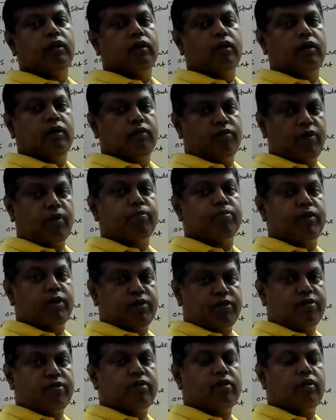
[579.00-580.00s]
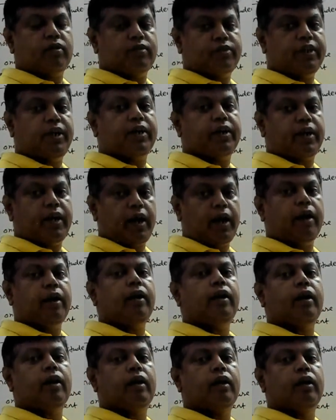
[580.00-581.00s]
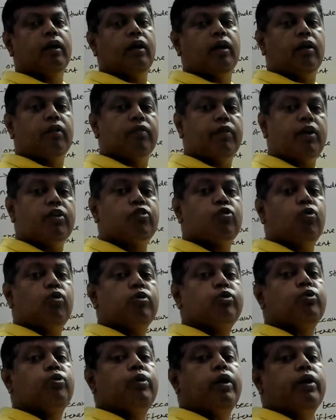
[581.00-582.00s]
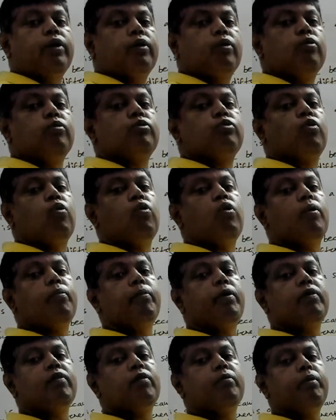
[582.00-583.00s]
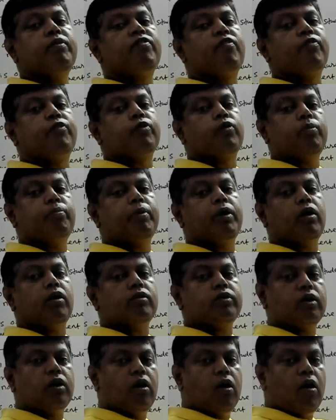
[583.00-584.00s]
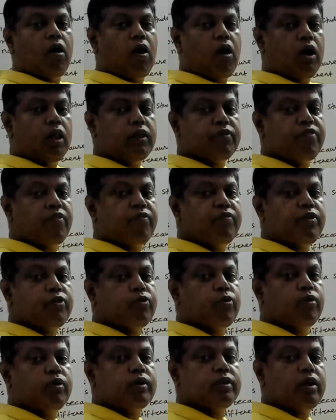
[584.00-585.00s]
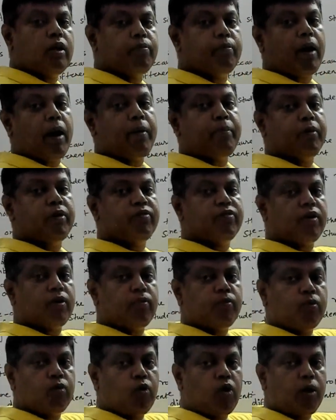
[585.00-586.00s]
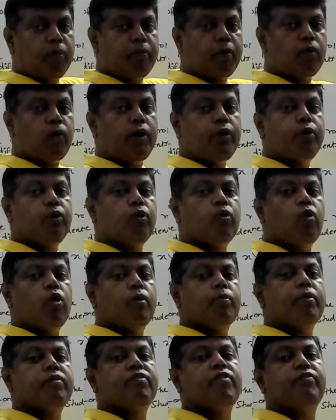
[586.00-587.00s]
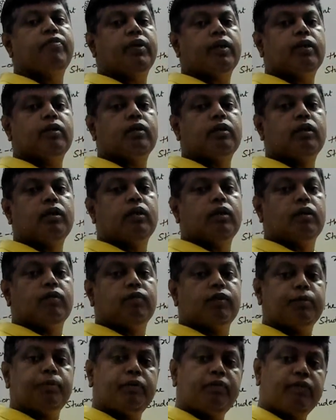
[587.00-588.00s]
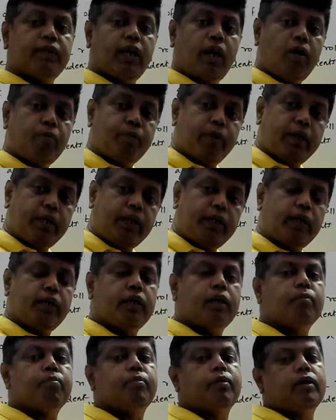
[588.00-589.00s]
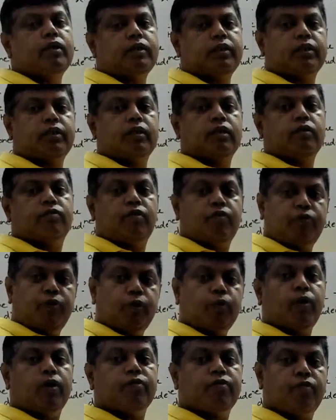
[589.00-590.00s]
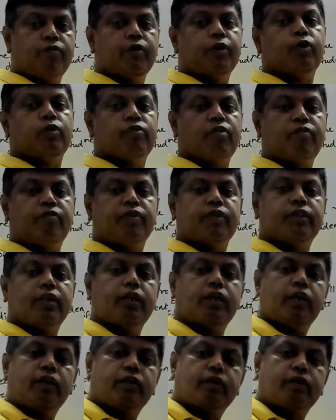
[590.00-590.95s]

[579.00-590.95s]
from this set N, there is no student whose roll number will be 51 because all the 50 students are mapped from roll number 1 to roll number 50, which means we have many numbers 51, 52, 53,